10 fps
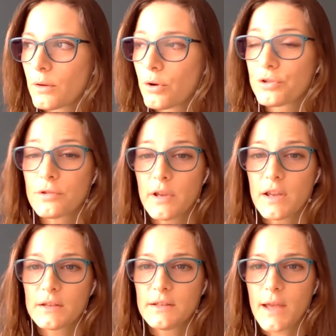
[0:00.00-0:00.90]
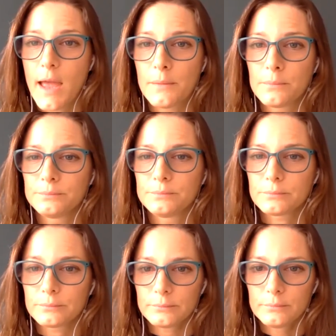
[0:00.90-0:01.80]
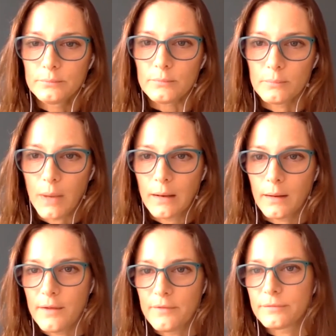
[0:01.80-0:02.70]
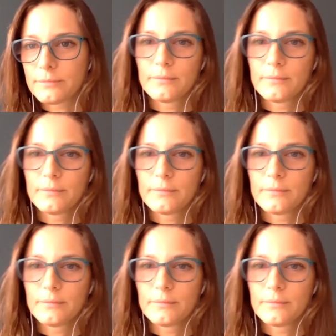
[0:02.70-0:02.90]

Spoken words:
Costa Rica today, but I